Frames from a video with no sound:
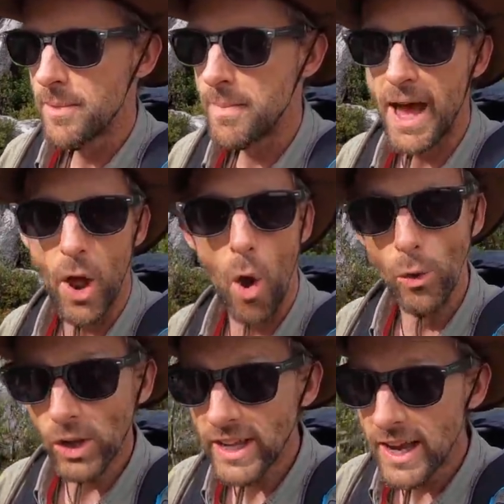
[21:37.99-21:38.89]
Mount
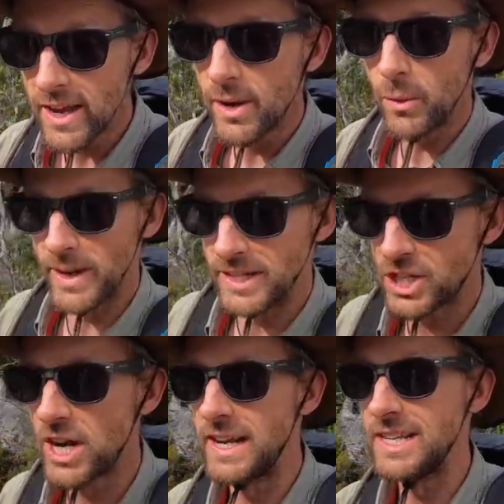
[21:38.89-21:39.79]
Oakley,
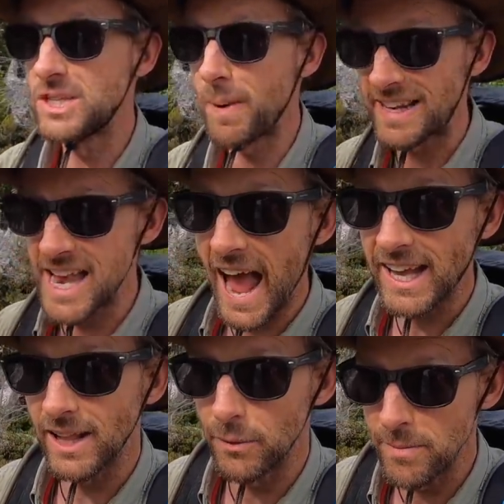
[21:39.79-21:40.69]
which is spectacular.